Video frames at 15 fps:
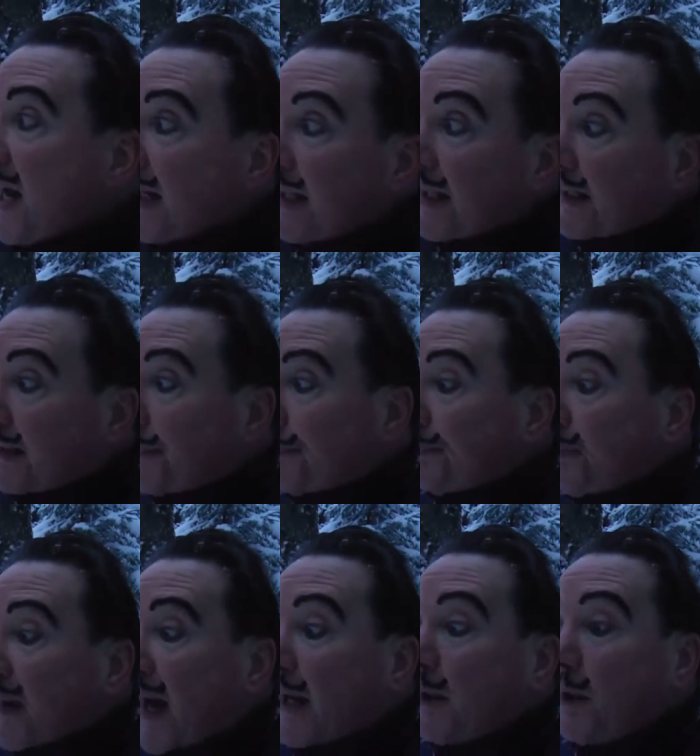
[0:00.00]
Yes,
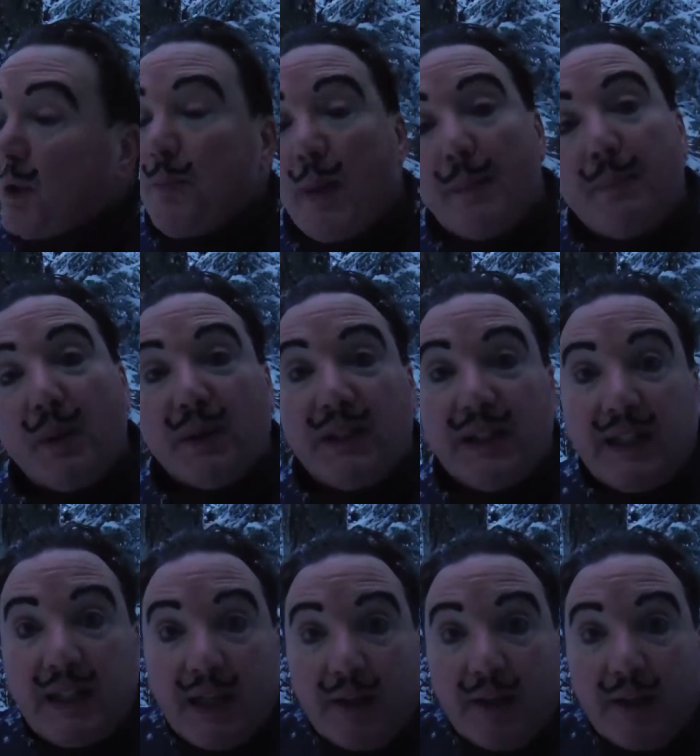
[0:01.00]
I use my body